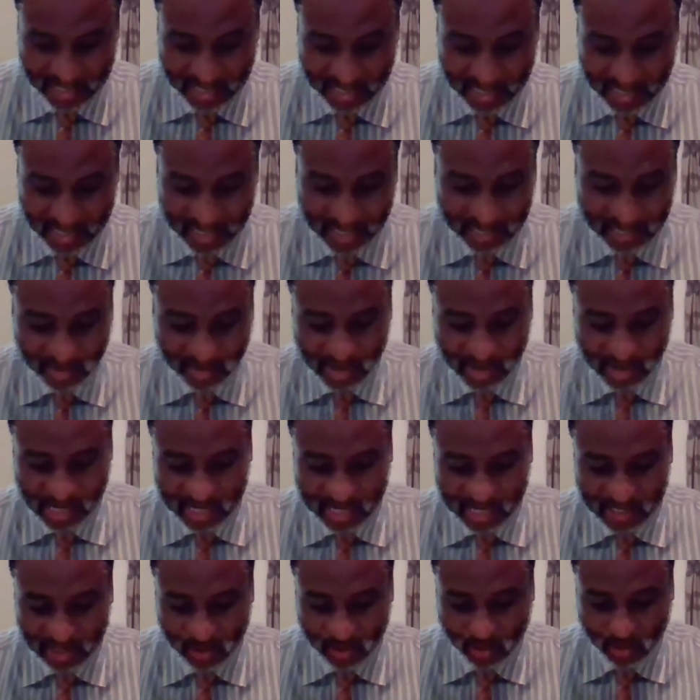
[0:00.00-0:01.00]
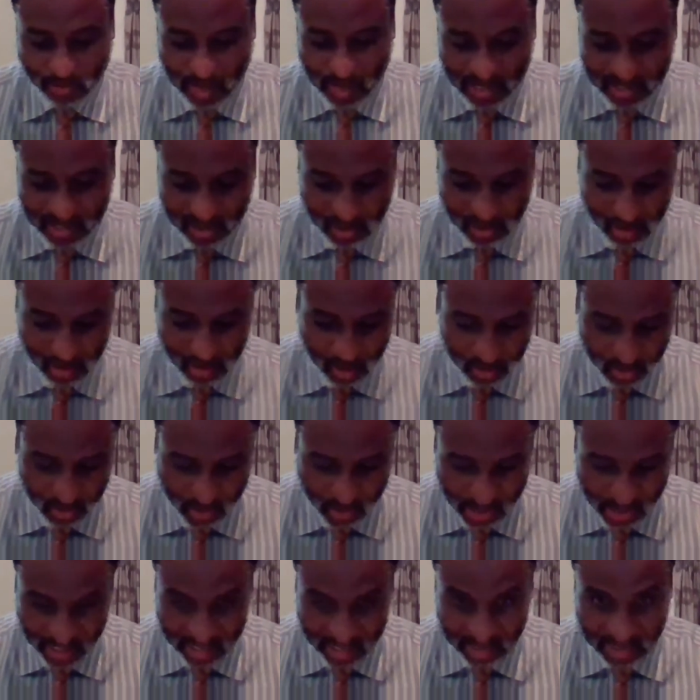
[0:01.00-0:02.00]
is related to budget
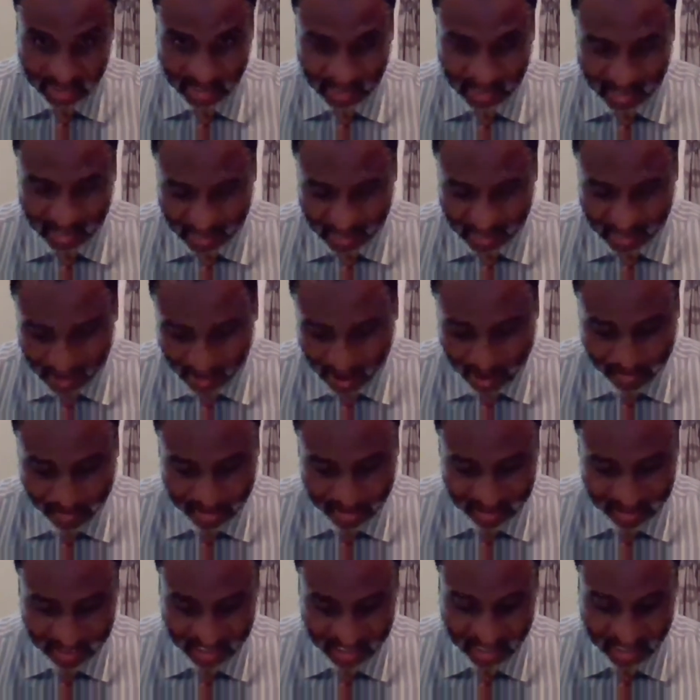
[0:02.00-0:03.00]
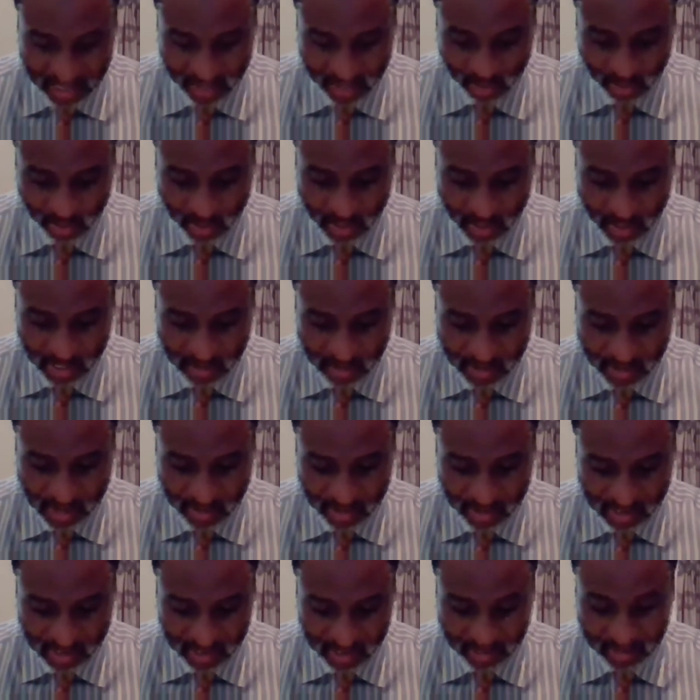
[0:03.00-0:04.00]
constraints. And Aram, I think, has spoken
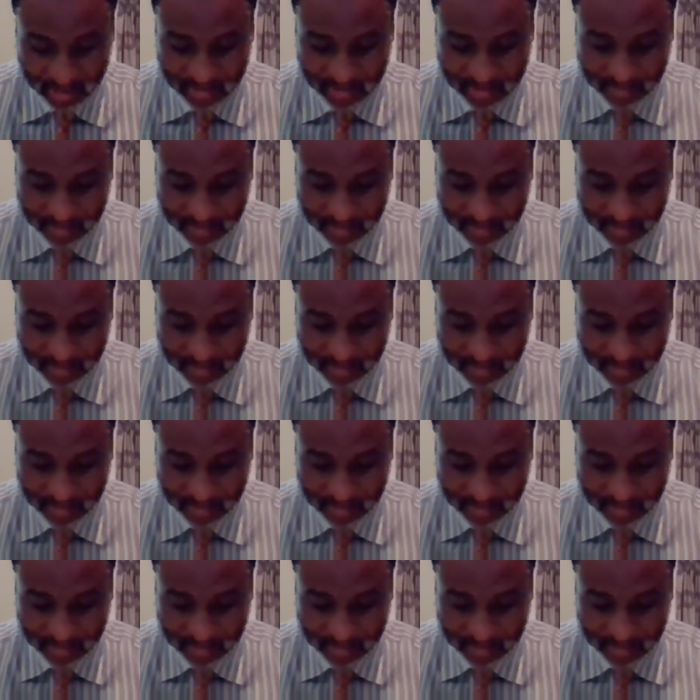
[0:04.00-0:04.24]
about this.